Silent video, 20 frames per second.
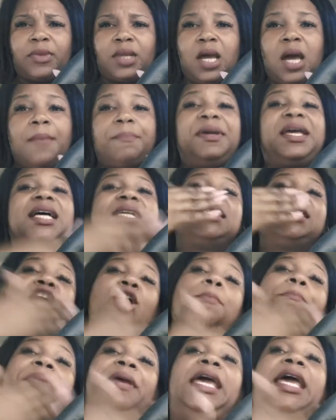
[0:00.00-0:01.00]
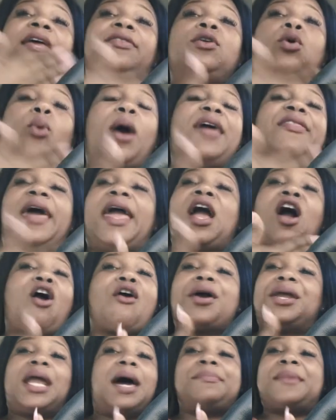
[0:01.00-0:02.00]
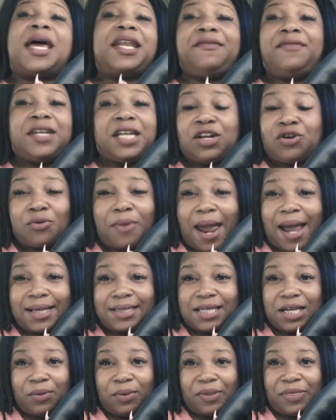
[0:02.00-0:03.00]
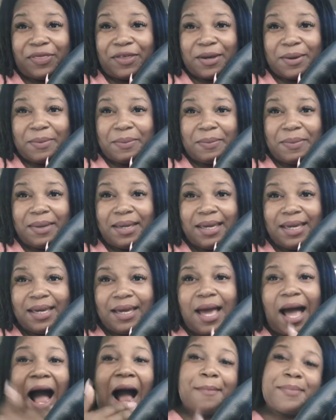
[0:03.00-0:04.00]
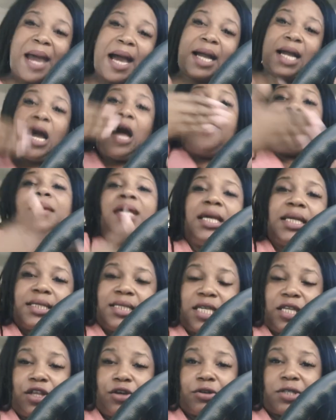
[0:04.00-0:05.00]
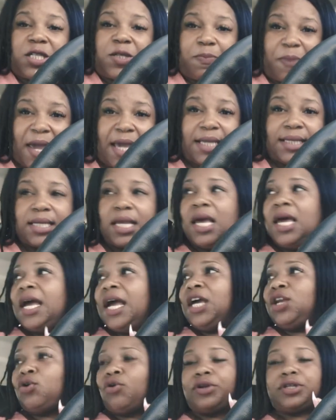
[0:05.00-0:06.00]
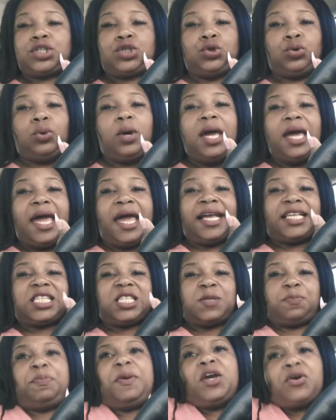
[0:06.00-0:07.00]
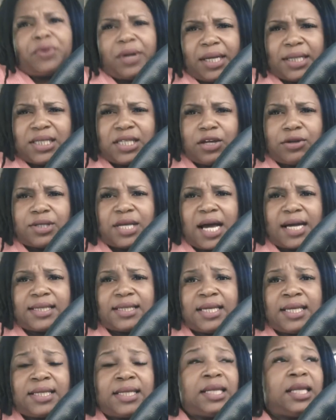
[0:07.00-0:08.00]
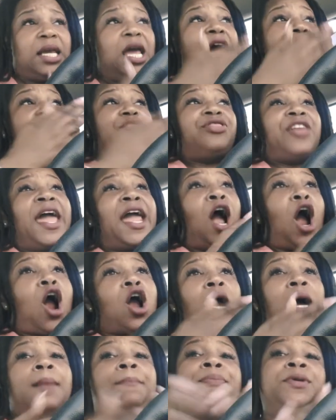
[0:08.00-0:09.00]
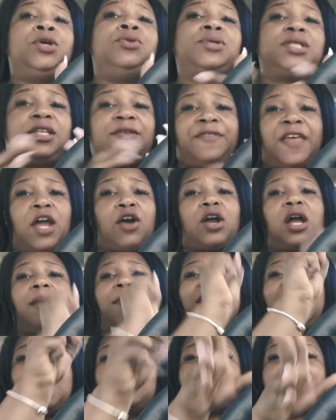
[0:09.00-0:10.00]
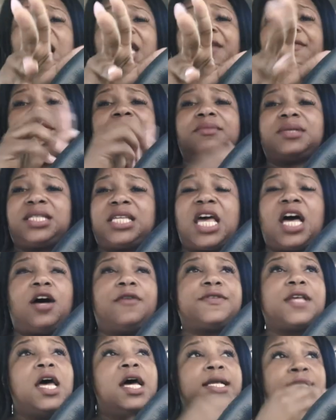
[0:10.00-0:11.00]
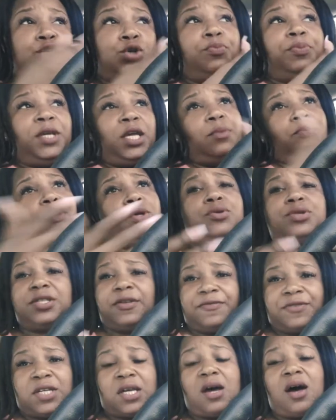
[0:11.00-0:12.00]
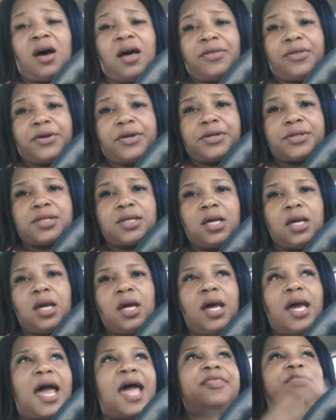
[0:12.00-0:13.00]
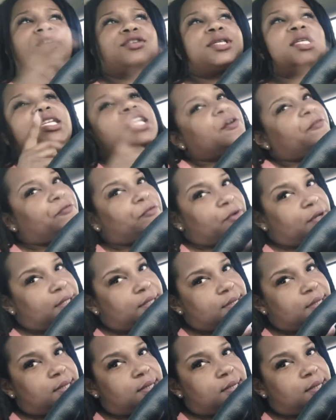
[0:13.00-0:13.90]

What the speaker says: because they're being the way they are, and I'm not even interacting with them. I'm not coming into their space in order to experience their toxicity. They are abusive. They are coming outside of themselves to be abusive to others. And there's a difference.